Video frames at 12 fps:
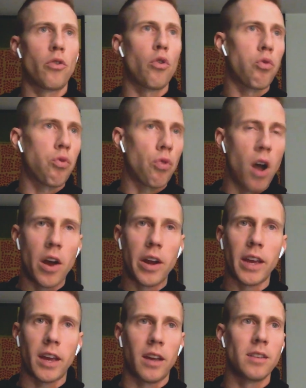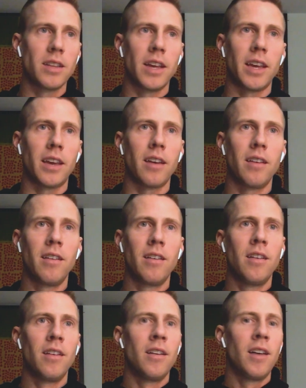chronic, like
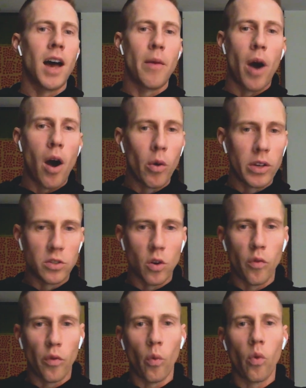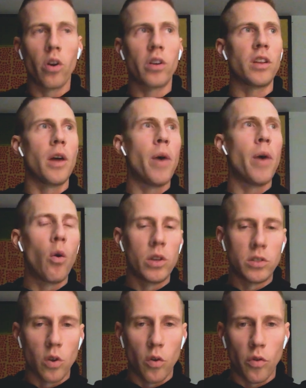I'm always overworked, I'm
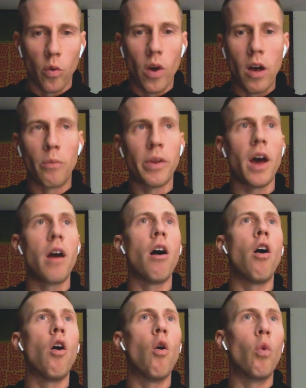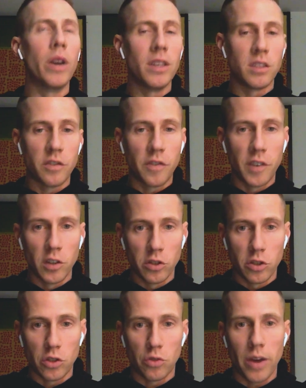always overwhelmed, I always
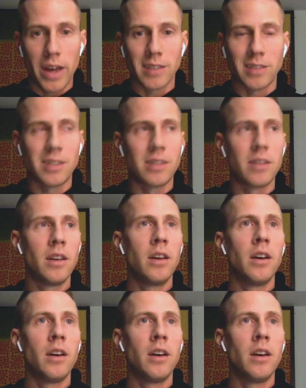feel stressed,